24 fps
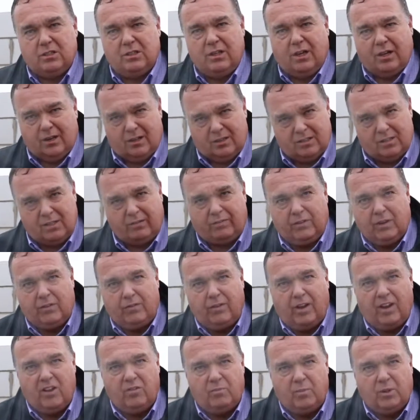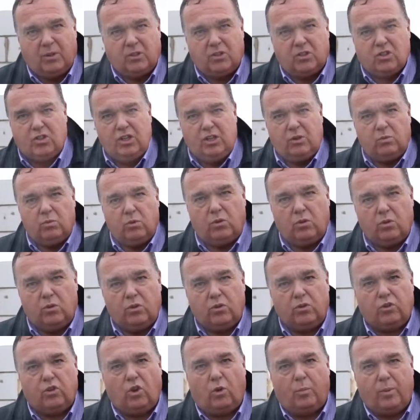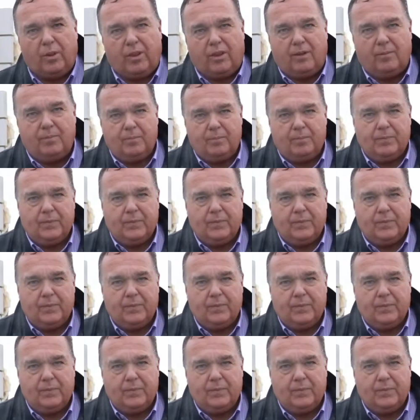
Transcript: and a 75mm screed will go on top of that.